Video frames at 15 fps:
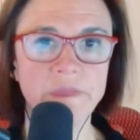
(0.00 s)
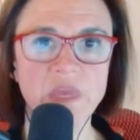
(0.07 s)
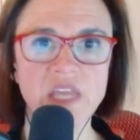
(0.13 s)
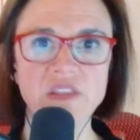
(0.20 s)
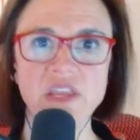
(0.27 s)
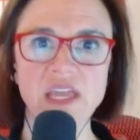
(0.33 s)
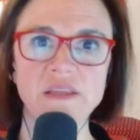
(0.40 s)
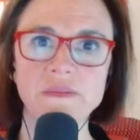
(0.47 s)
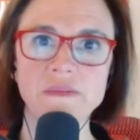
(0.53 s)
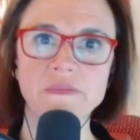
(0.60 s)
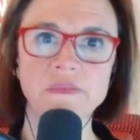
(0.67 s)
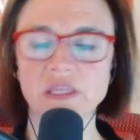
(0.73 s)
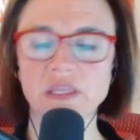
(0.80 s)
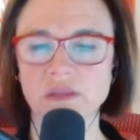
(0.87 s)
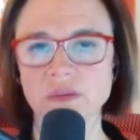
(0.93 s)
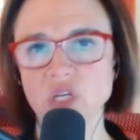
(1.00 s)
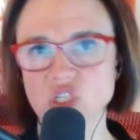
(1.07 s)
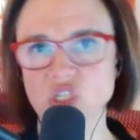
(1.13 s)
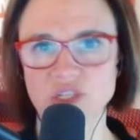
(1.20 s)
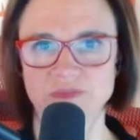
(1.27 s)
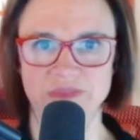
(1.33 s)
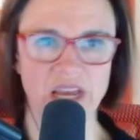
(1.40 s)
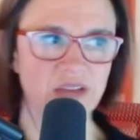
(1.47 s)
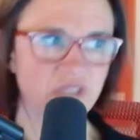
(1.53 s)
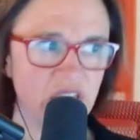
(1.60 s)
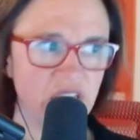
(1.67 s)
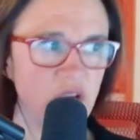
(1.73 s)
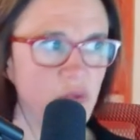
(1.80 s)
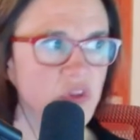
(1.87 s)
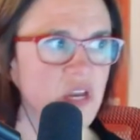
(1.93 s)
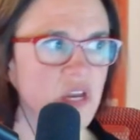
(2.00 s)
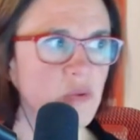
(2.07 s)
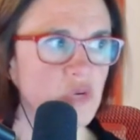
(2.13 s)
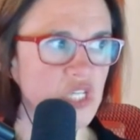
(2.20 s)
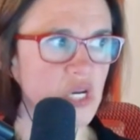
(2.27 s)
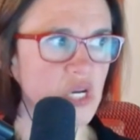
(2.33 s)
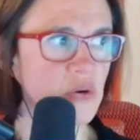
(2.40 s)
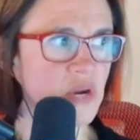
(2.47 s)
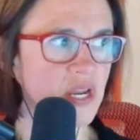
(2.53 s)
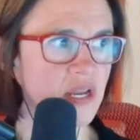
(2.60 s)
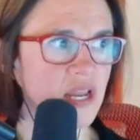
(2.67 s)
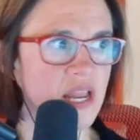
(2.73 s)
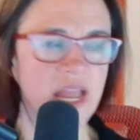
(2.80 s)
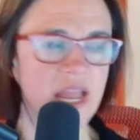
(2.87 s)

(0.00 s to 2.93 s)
And let me just, I'll tell you what they were doing.